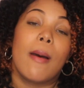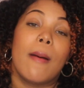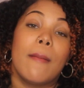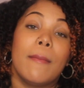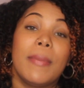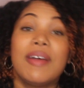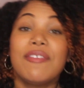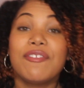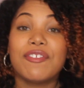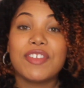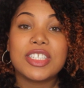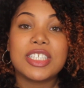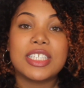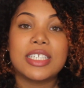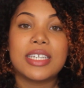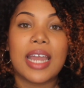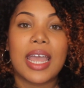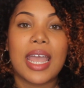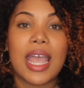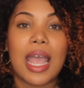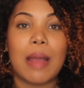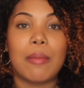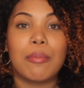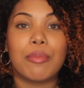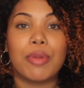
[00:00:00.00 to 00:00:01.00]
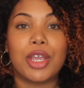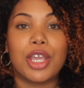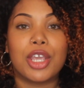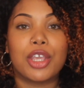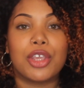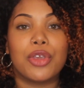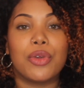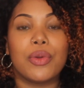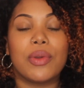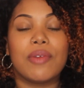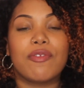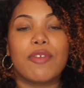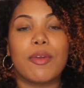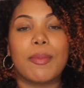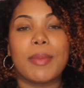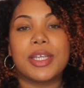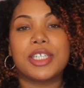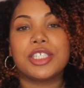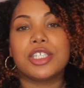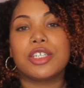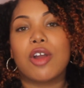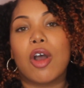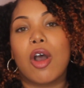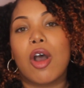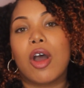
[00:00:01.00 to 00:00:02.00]
But for today, I'm bringing you
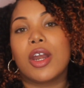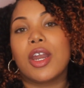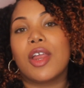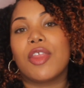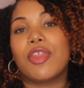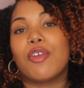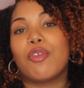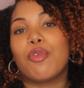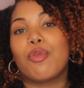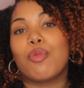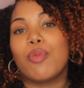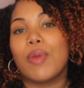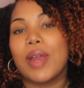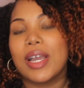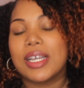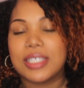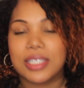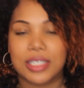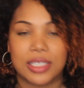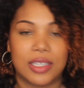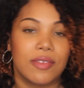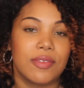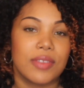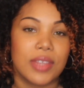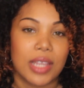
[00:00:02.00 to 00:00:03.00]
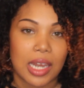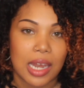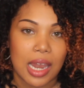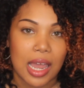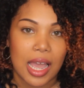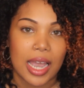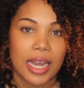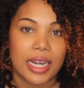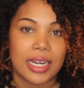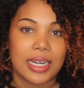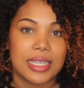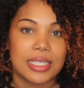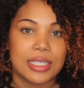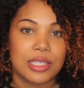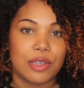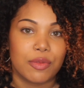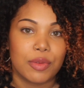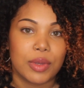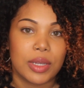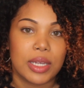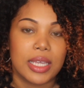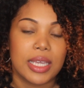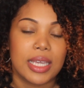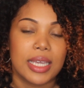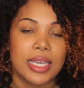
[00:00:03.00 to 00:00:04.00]
information on the rest of the line because it
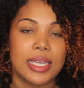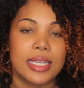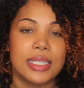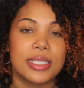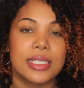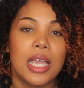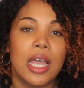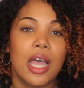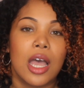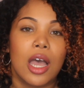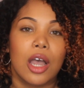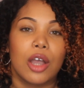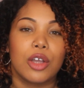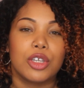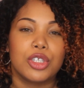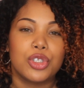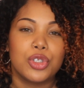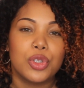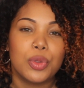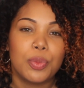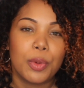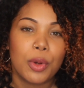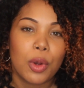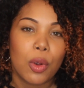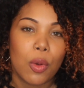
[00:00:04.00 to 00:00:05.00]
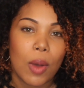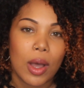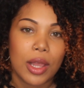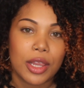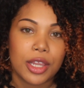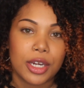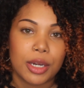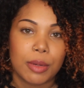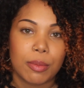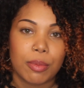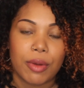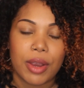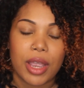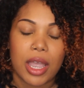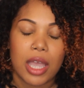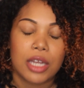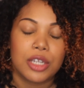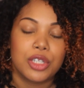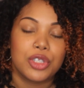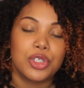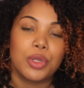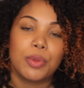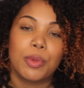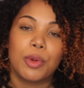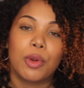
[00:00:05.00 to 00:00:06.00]
really is a super quality brand,
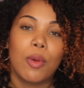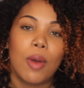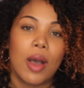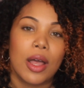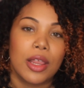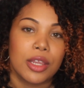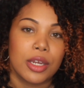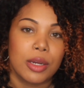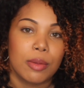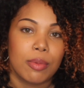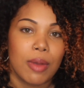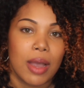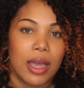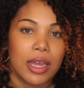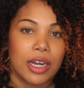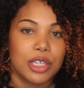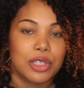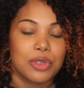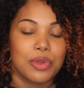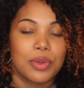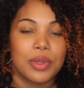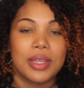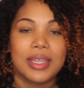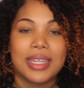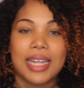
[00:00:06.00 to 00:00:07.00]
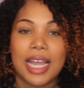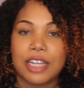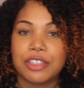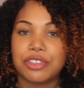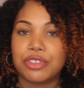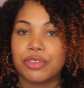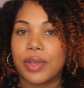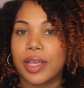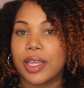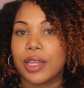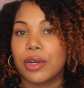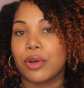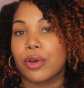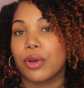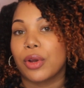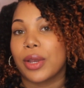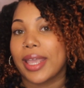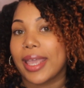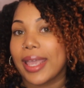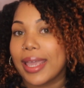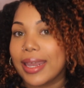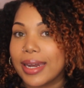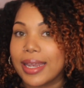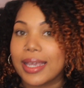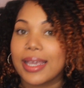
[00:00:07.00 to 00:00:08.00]
super quality products with natural and
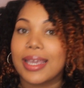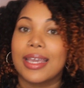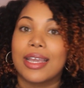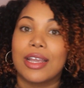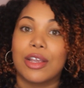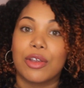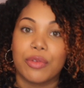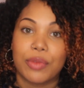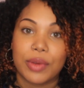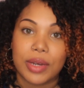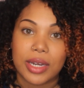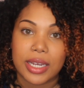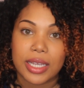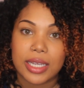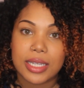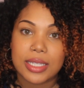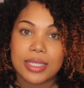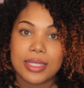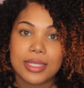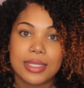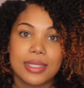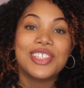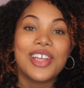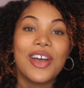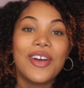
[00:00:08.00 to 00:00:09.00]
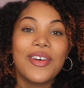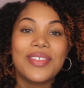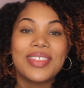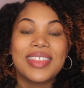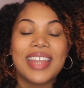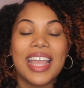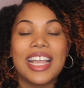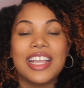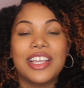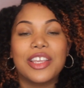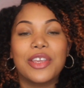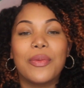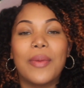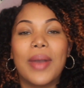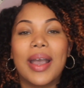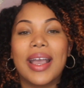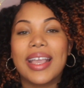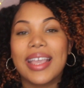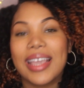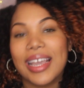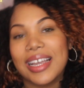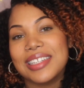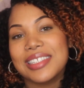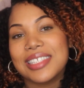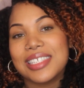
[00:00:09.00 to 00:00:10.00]
organic ingredients. So thank you
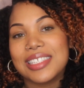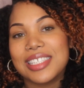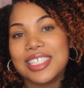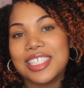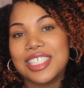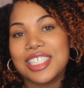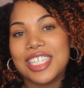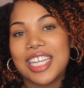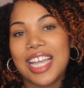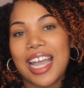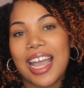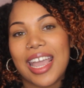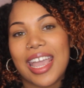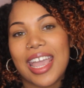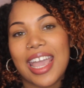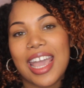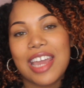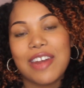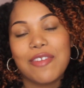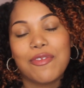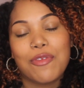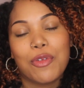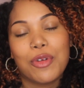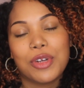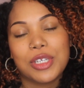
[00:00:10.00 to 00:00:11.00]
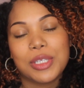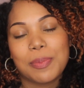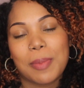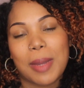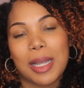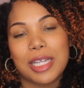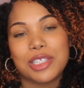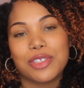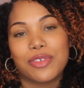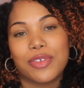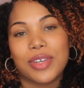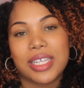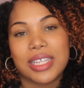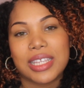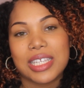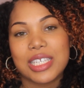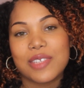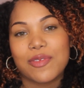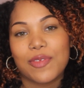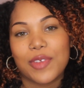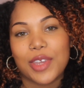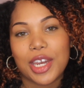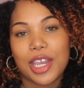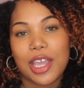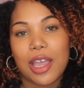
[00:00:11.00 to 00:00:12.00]
again to TGIN for sponsoring this
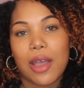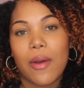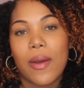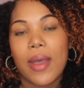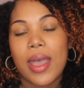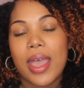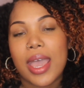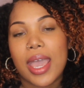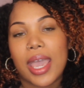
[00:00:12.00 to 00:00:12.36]
video.